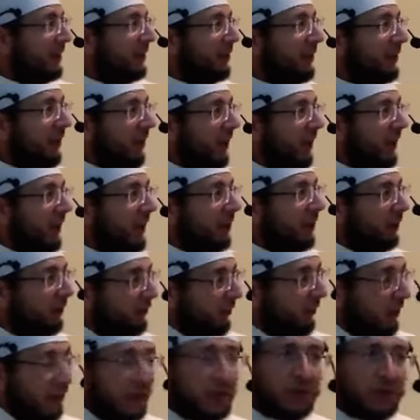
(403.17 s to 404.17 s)
the
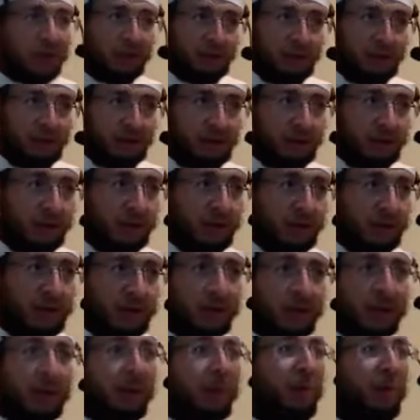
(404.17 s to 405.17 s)
innovation
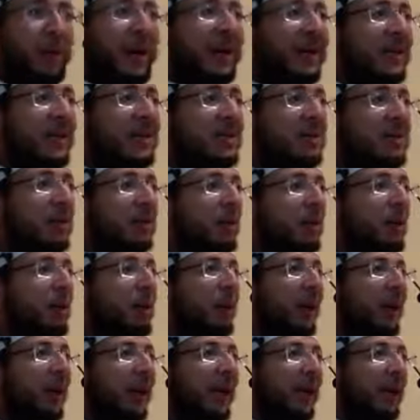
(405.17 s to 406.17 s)
that is
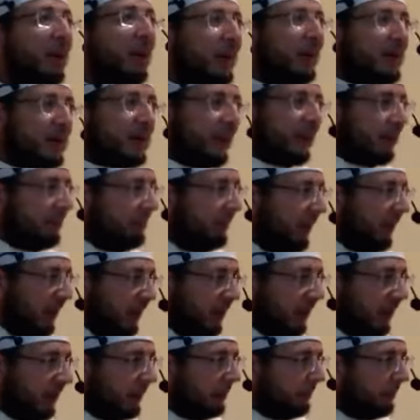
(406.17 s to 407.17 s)
the linguistic
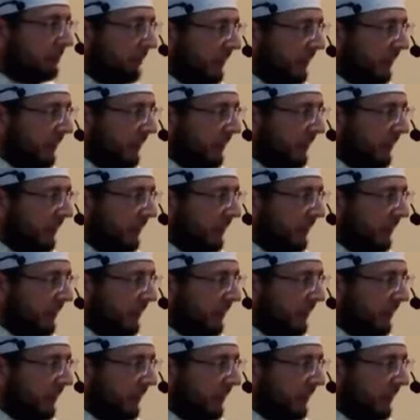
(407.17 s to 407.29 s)
meaning.